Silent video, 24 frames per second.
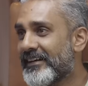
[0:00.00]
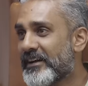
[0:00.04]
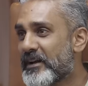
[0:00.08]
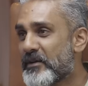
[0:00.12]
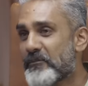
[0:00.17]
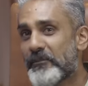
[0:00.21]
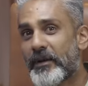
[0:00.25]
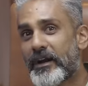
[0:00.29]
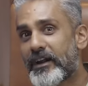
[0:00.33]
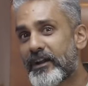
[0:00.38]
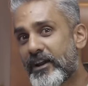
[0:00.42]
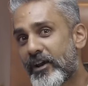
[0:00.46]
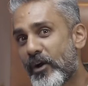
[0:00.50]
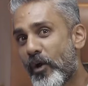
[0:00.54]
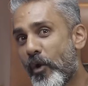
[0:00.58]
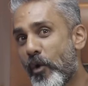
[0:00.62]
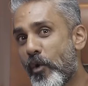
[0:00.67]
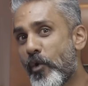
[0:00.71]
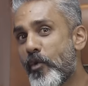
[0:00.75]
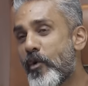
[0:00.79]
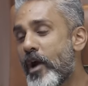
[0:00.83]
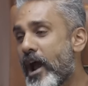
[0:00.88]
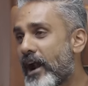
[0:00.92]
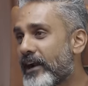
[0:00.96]
But
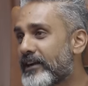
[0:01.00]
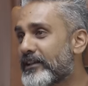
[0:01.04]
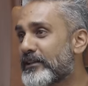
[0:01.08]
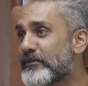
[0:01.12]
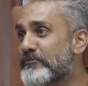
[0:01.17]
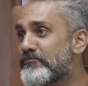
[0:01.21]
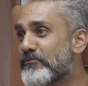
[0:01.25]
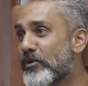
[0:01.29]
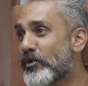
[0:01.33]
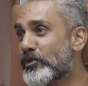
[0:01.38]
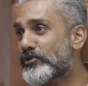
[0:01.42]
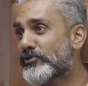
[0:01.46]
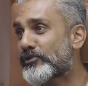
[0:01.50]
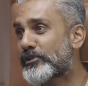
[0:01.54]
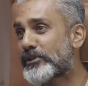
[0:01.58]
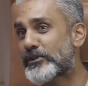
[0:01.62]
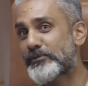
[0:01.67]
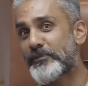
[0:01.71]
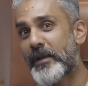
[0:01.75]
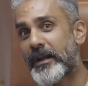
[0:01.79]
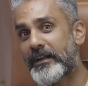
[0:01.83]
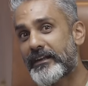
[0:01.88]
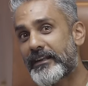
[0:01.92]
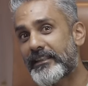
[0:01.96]
who had the most
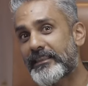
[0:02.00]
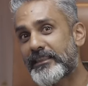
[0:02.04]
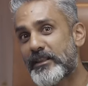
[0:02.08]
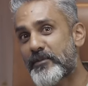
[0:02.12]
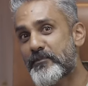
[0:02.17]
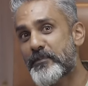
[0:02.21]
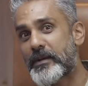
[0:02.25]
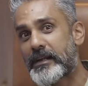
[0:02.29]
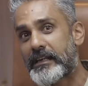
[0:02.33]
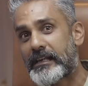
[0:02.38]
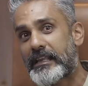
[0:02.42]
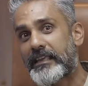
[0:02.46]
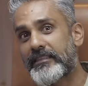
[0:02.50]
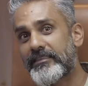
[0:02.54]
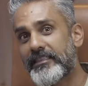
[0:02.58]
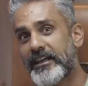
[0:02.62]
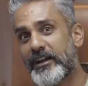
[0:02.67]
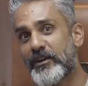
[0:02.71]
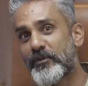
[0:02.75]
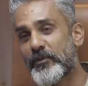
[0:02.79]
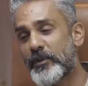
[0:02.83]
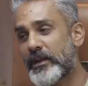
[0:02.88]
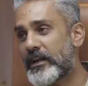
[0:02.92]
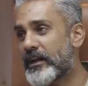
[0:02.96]
respect in the pit lane
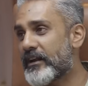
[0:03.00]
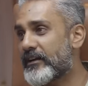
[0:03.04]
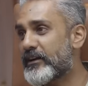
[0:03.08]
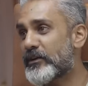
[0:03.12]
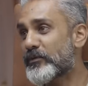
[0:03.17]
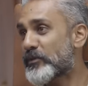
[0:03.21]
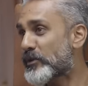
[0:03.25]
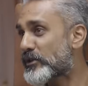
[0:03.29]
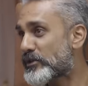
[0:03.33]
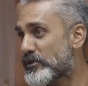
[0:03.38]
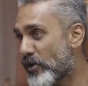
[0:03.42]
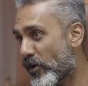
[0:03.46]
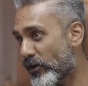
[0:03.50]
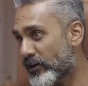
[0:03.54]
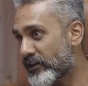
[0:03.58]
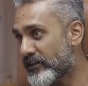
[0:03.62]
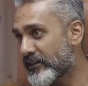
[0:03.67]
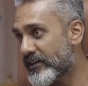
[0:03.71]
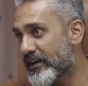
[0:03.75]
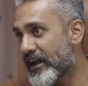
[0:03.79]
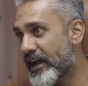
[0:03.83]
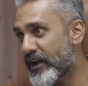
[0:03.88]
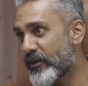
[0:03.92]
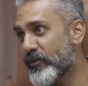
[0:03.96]
that weekend? It was
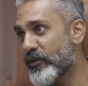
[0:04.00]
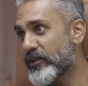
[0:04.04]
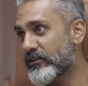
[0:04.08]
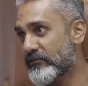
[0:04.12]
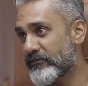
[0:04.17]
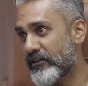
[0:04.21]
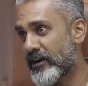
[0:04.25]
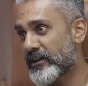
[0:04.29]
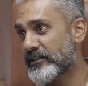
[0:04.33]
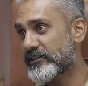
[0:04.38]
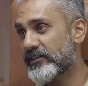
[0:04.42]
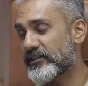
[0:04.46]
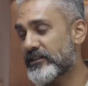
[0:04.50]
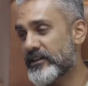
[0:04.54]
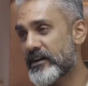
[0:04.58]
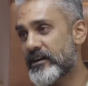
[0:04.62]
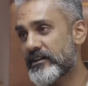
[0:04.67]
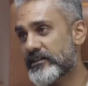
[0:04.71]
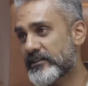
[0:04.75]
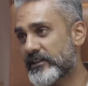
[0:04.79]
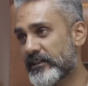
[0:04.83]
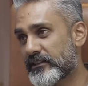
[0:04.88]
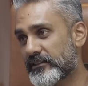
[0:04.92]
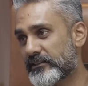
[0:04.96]
not the guy going fast on the
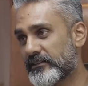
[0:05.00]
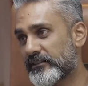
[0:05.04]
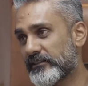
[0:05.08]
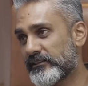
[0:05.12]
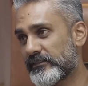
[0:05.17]
R6.